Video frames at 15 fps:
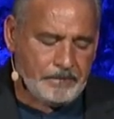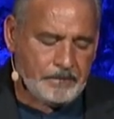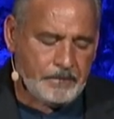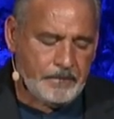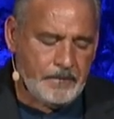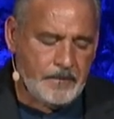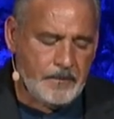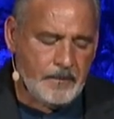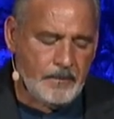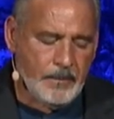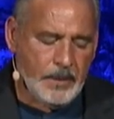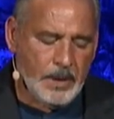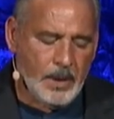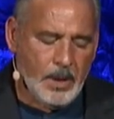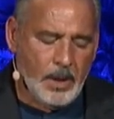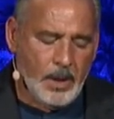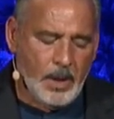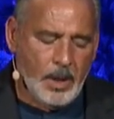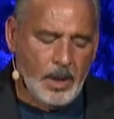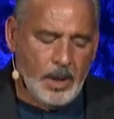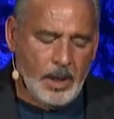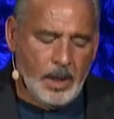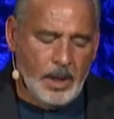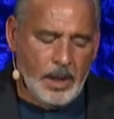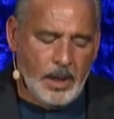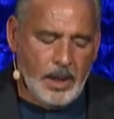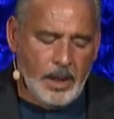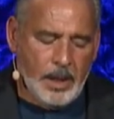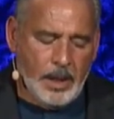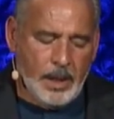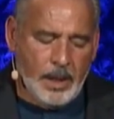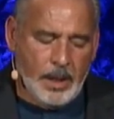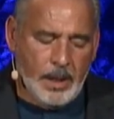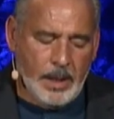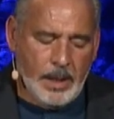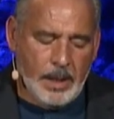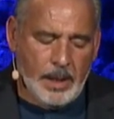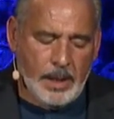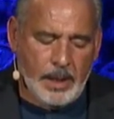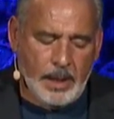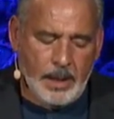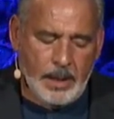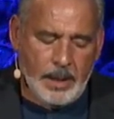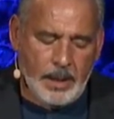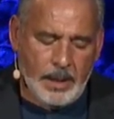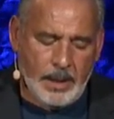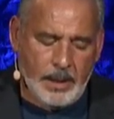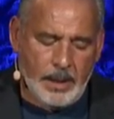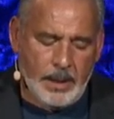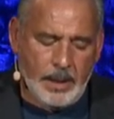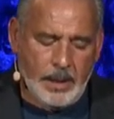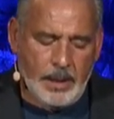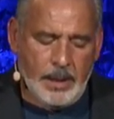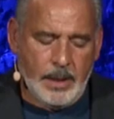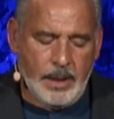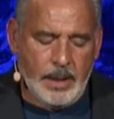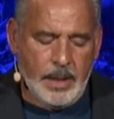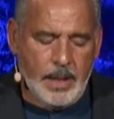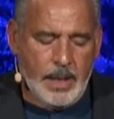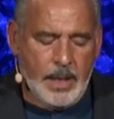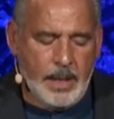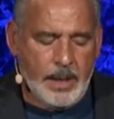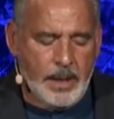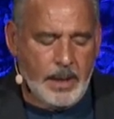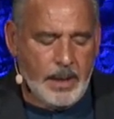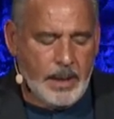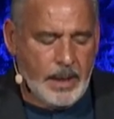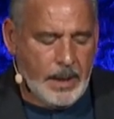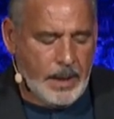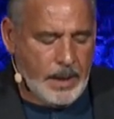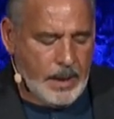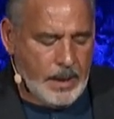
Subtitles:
No one is speaking in this clip.